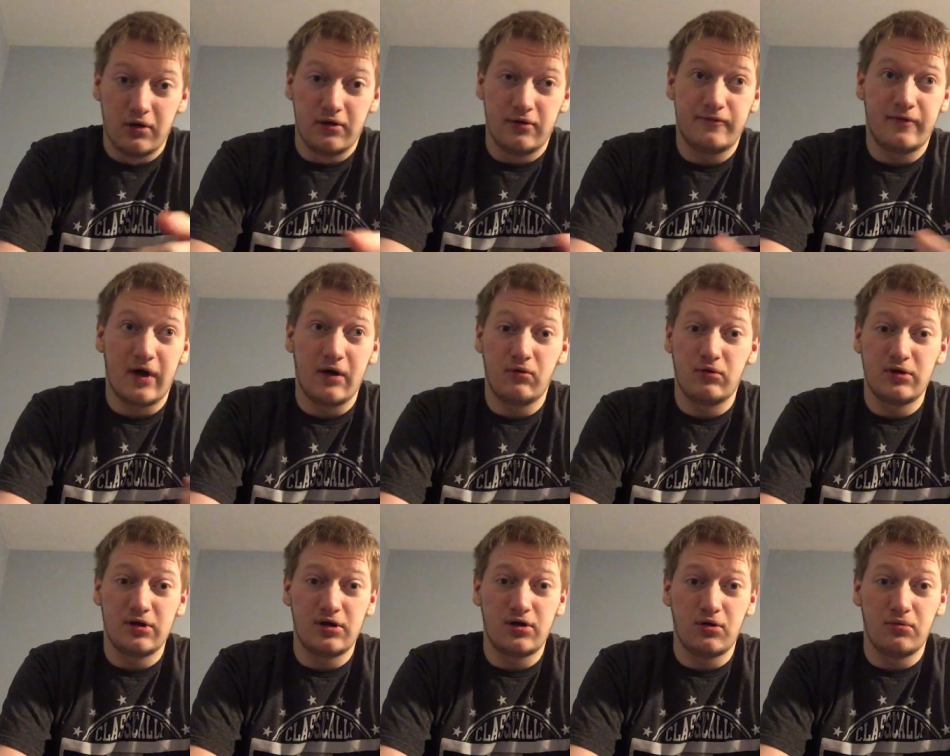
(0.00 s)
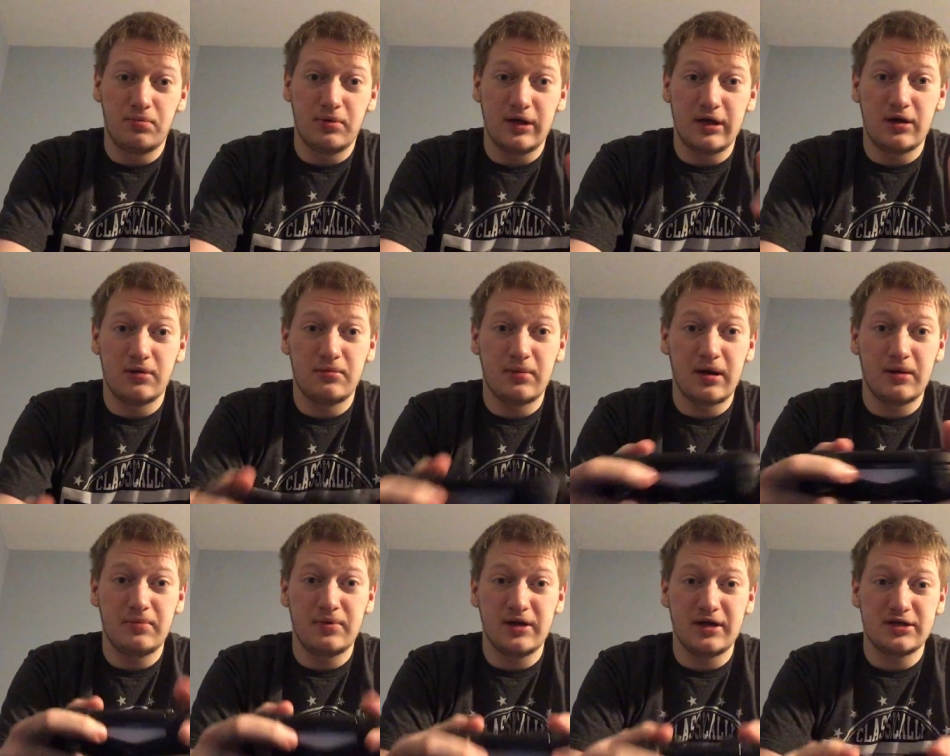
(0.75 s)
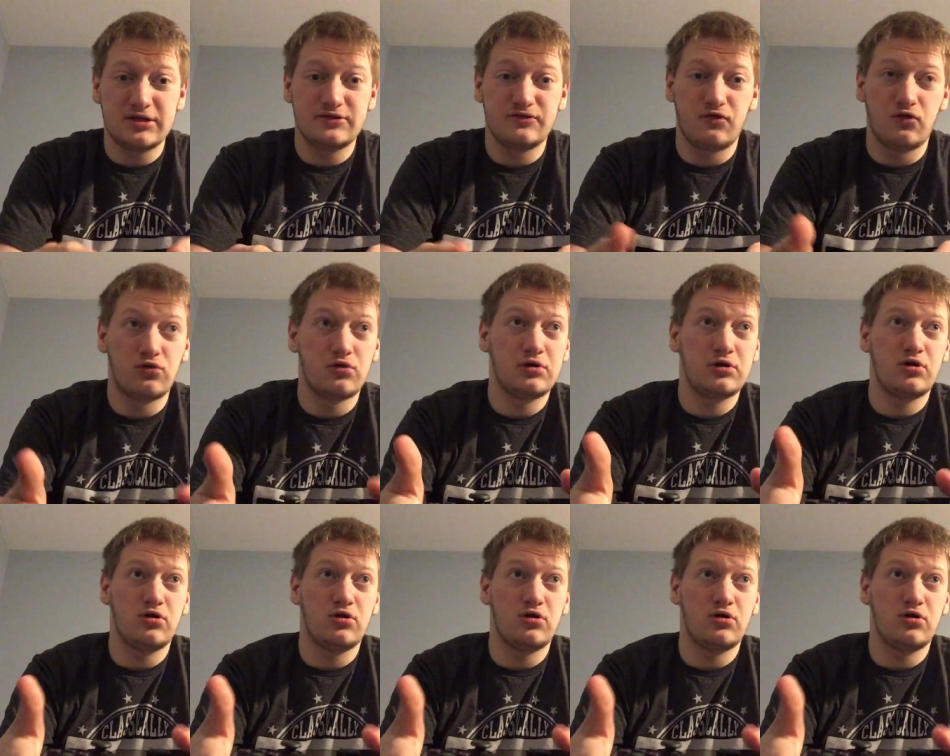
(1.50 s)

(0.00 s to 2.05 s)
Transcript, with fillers: if I want to go play on my PS4